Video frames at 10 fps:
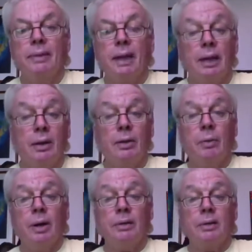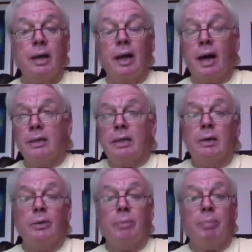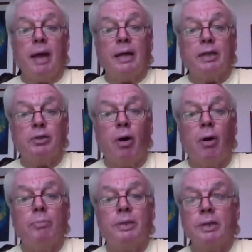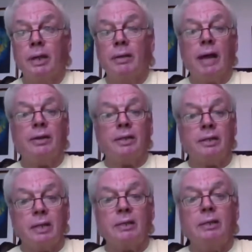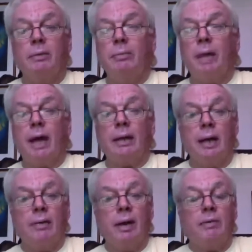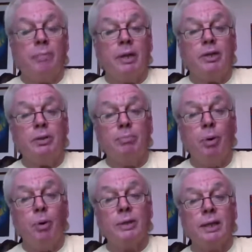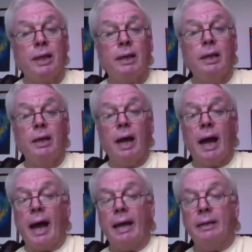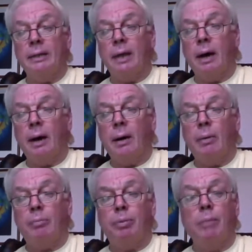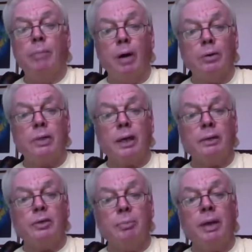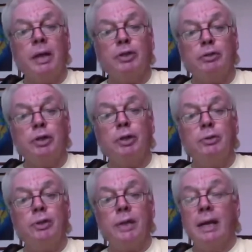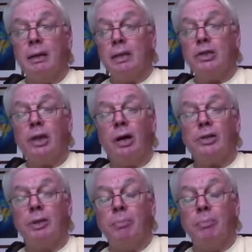In other words, until the penny drops that the system that they've been supporting and promoting to be introduced starts to